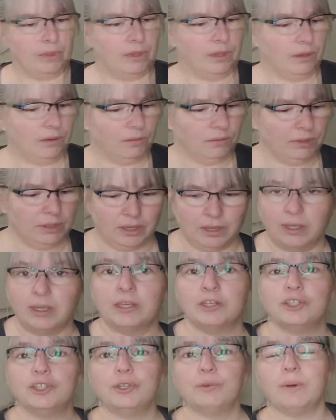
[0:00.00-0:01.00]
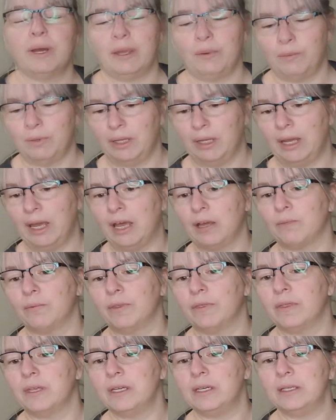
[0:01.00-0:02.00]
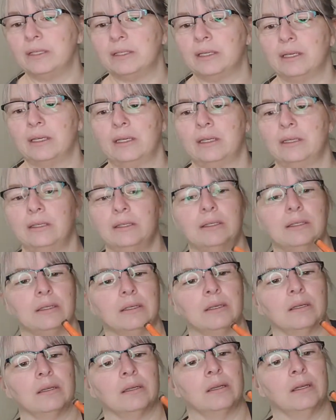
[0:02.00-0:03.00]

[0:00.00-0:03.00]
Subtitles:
The only issue I really had with these is